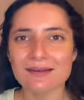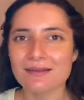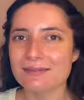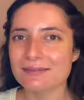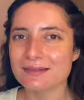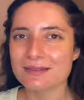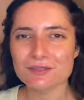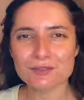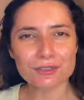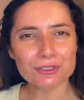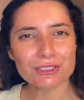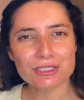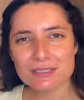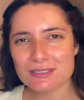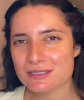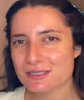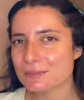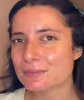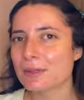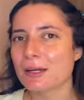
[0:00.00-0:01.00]
these are
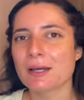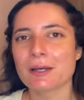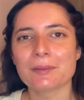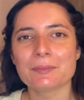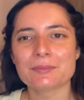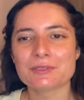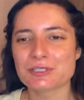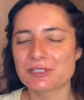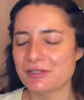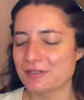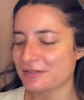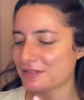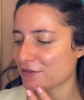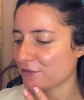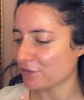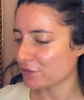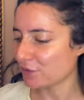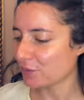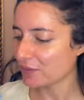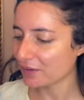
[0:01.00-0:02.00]
just some options
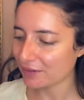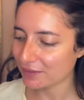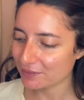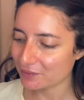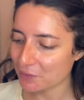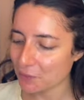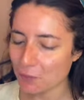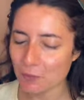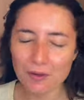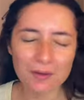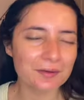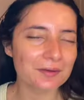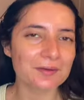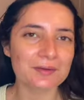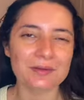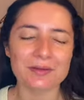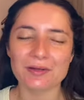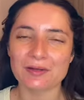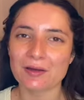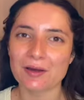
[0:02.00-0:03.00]
if you kind of want to
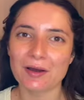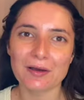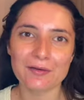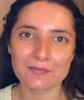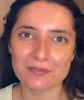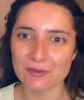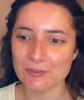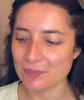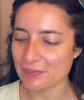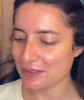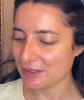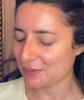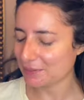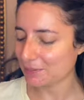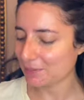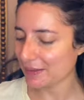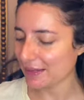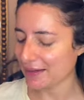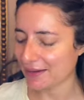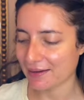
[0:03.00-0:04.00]
look off the beaten
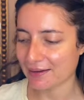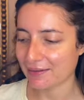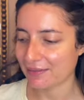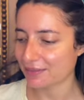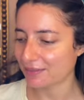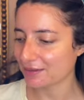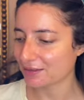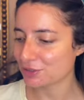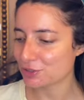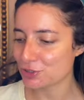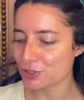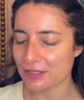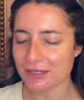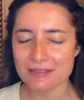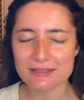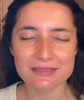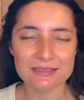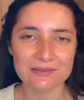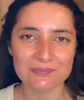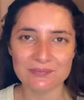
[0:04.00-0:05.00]
path and try
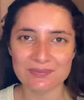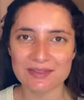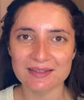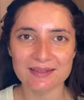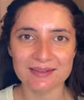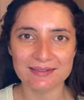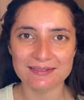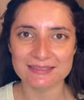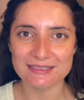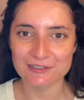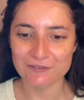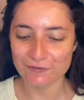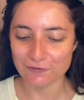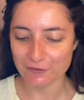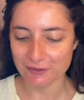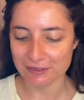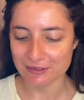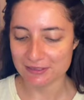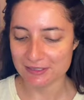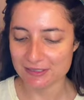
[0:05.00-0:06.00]
something
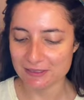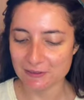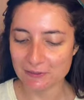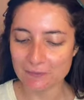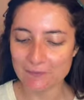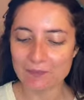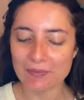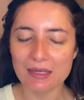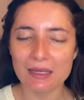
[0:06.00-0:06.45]
different. So